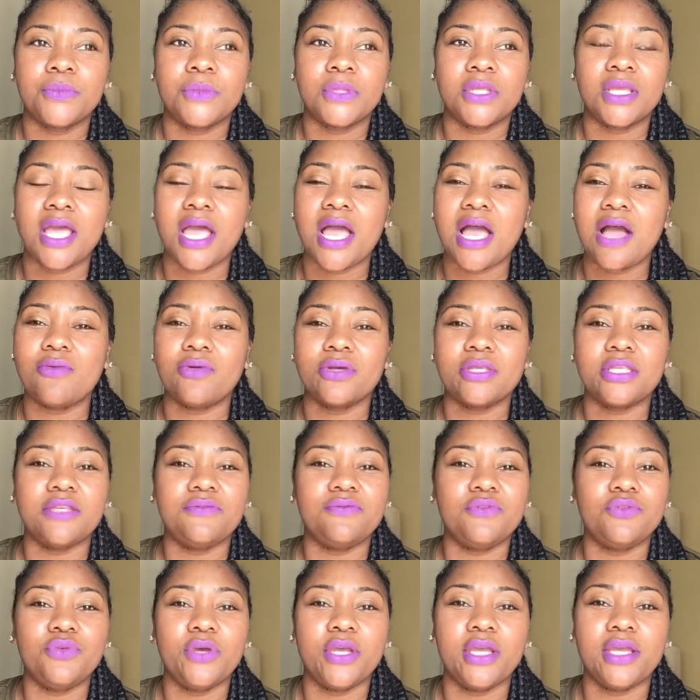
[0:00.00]
God will give
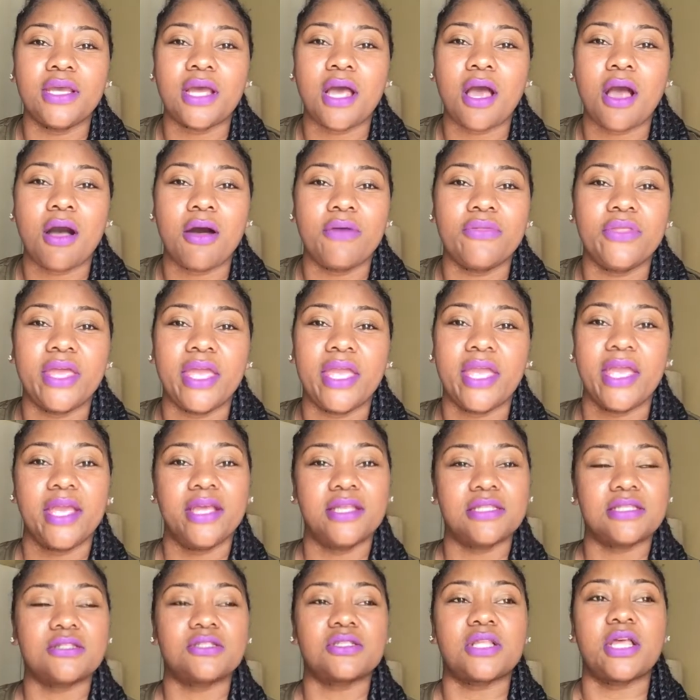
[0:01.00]
you all the
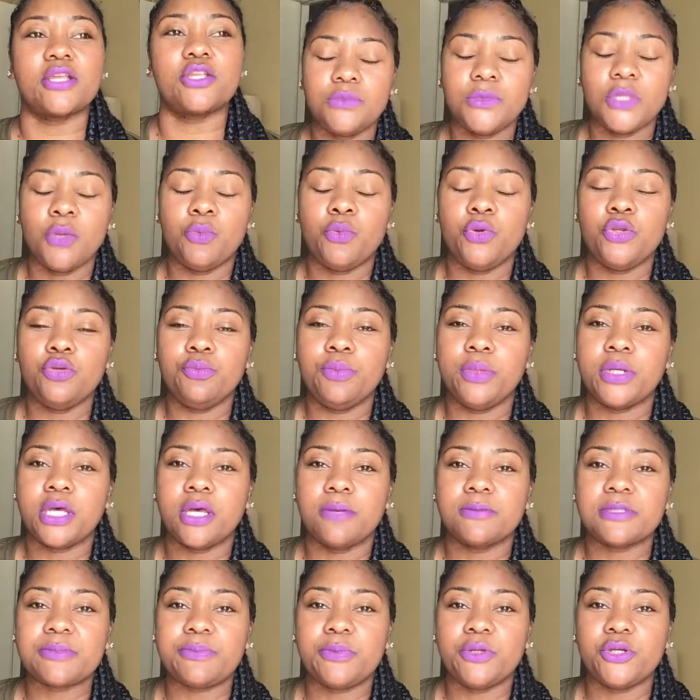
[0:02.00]
answers. Like, when you
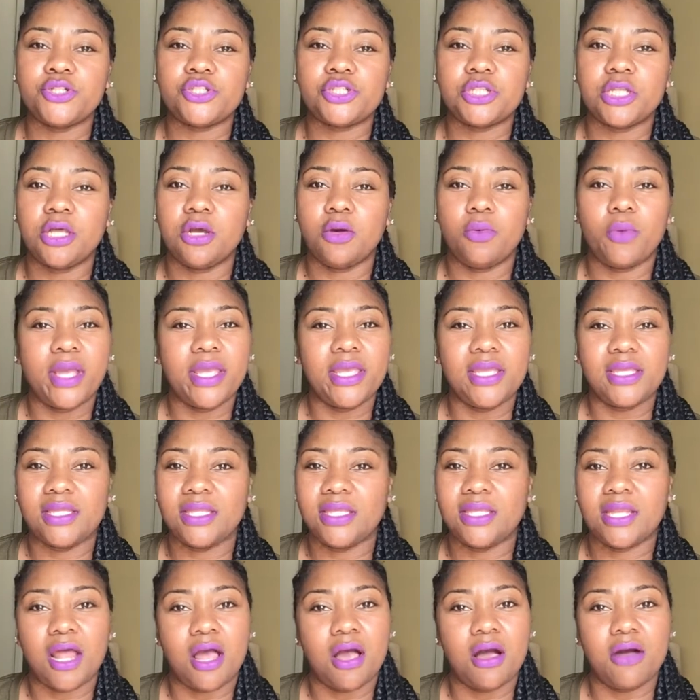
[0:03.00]
become spiritually
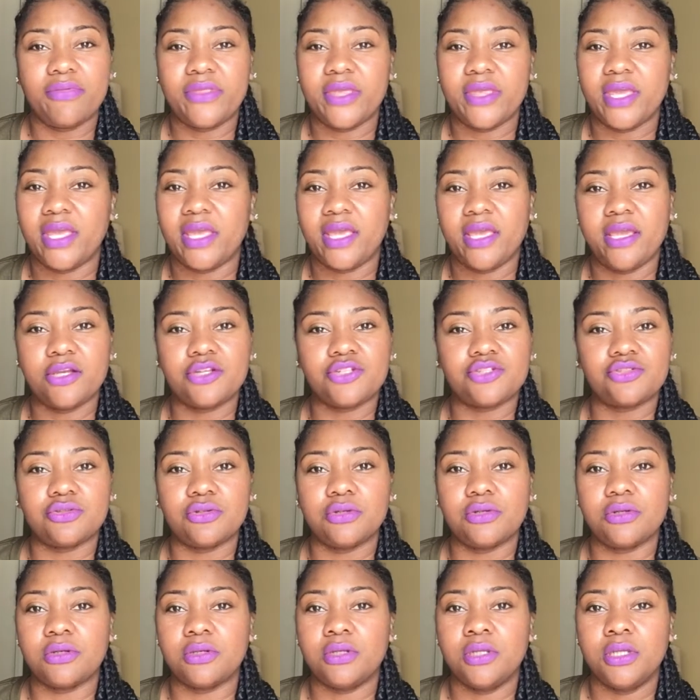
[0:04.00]
awakening, all that
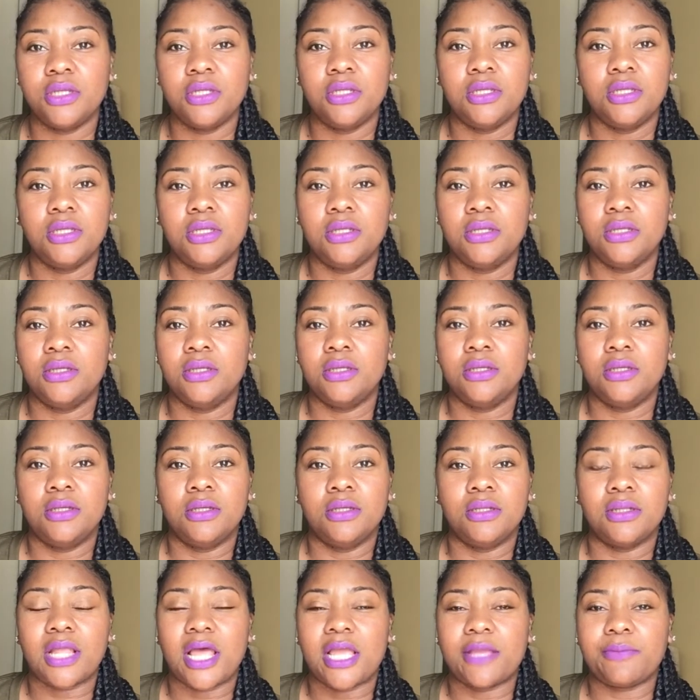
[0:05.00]
extra,
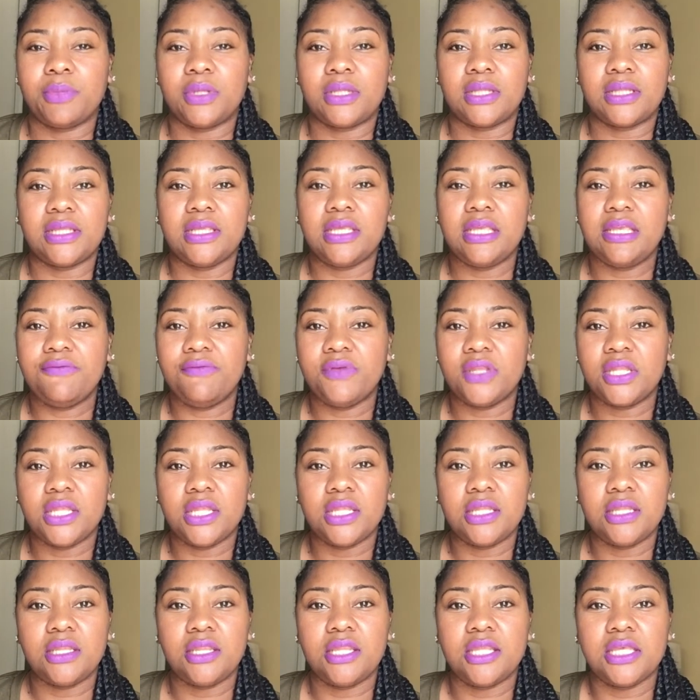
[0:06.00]
like believing
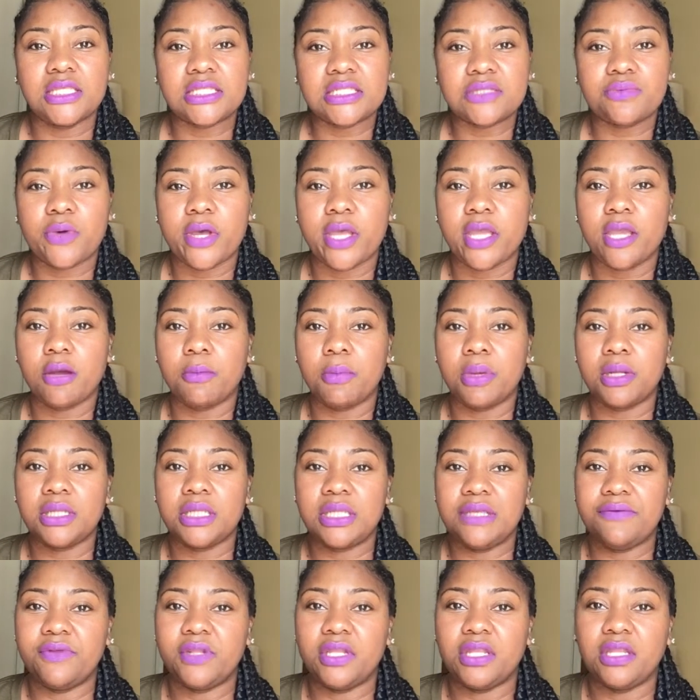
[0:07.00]
in this way or
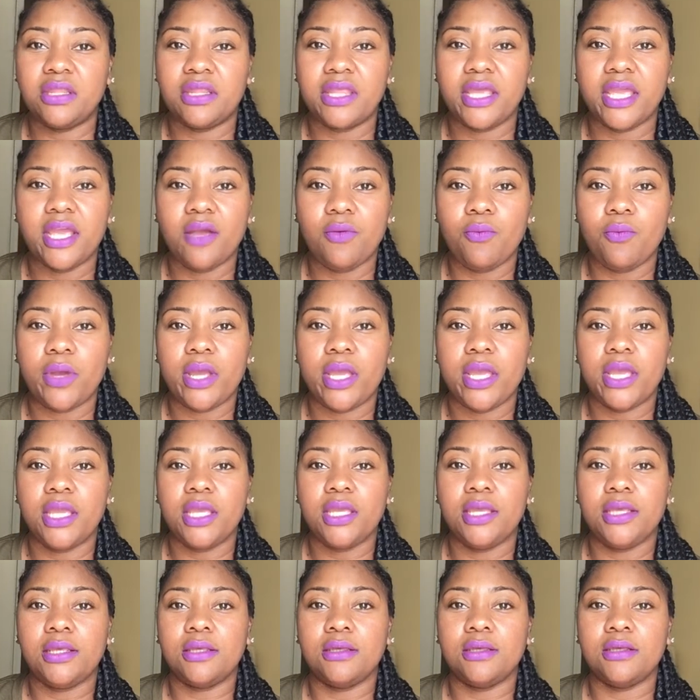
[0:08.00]
believing in that
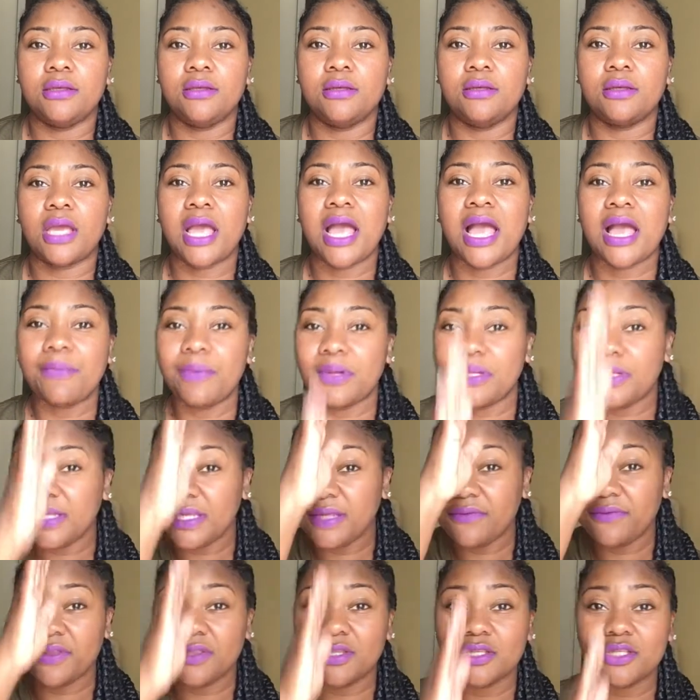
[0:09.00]
way, I
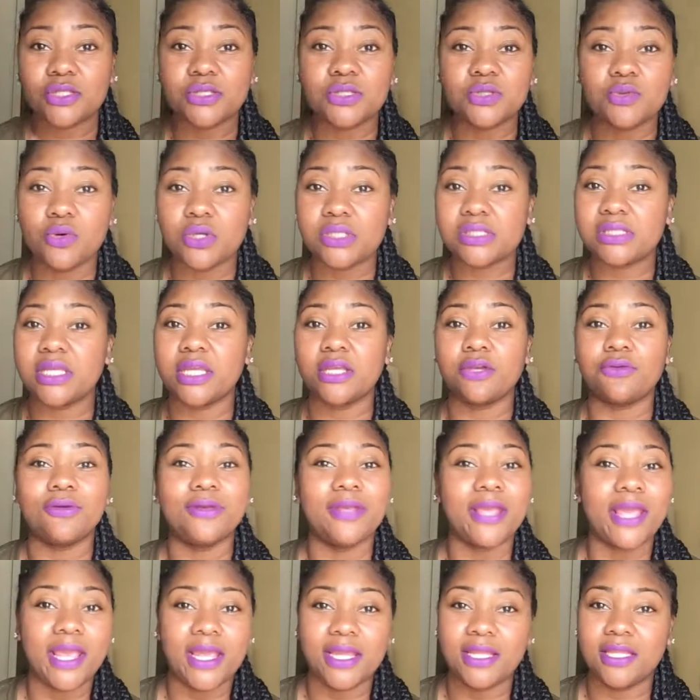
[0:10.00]
believe in the source that
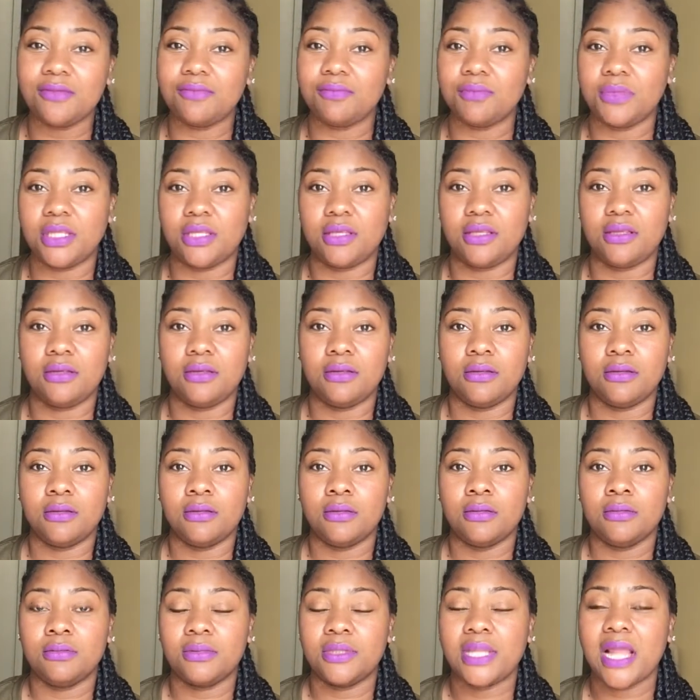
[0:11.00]
created me.
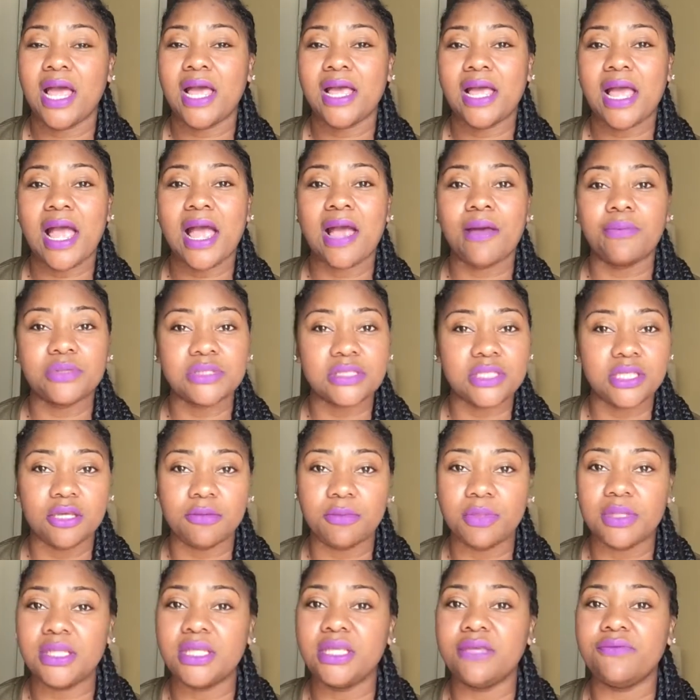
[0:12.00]
I still
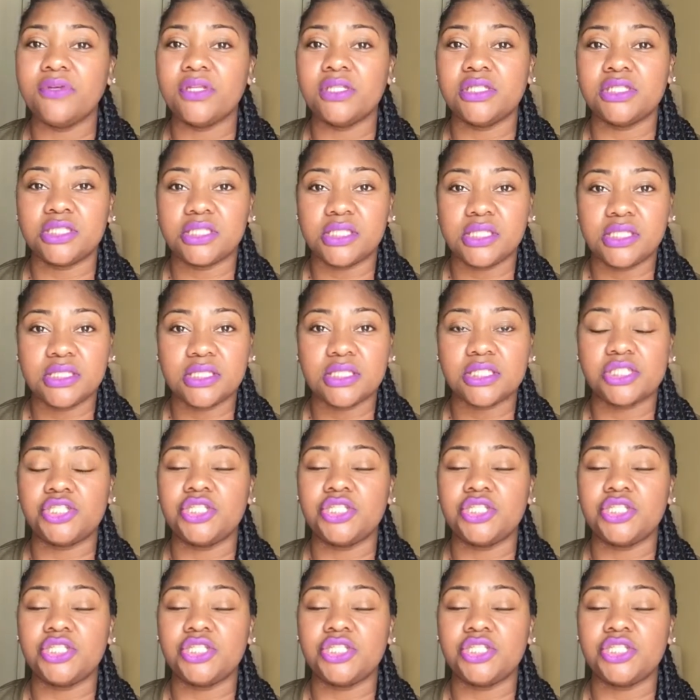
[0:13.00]
believe in Jesus.